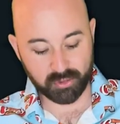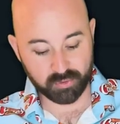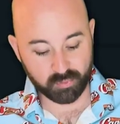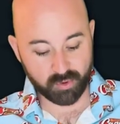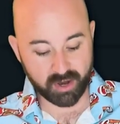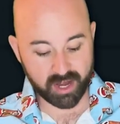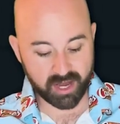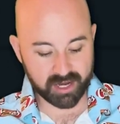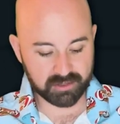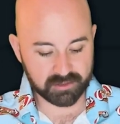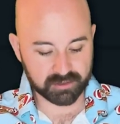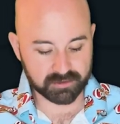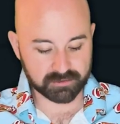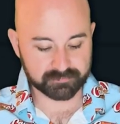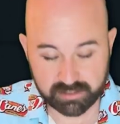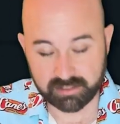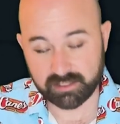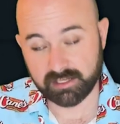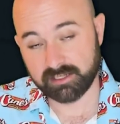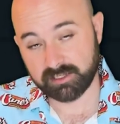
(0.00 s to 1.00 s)
Throttle,
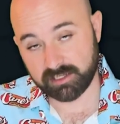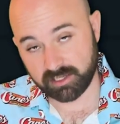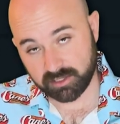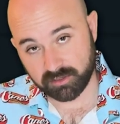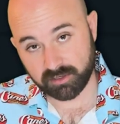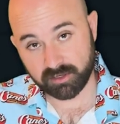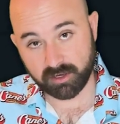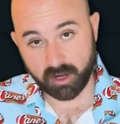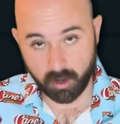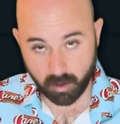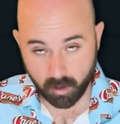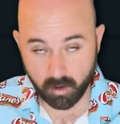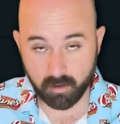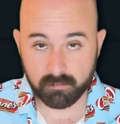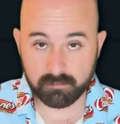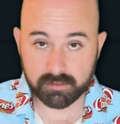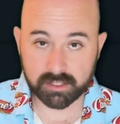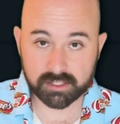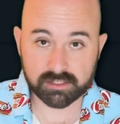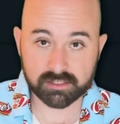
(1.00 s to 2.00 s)
another
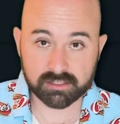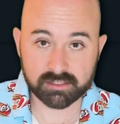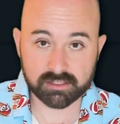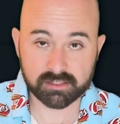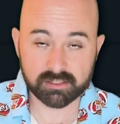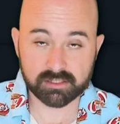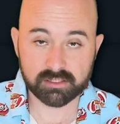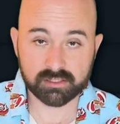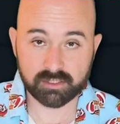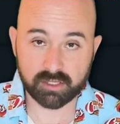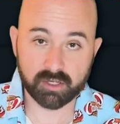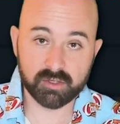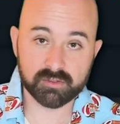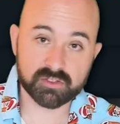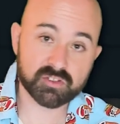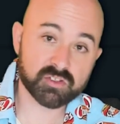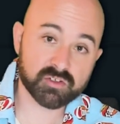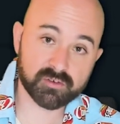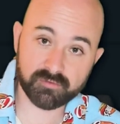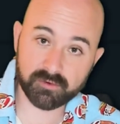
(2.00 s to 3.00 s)
home
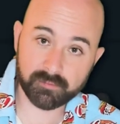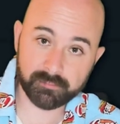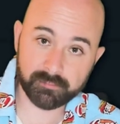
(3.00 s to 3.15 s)
coaster for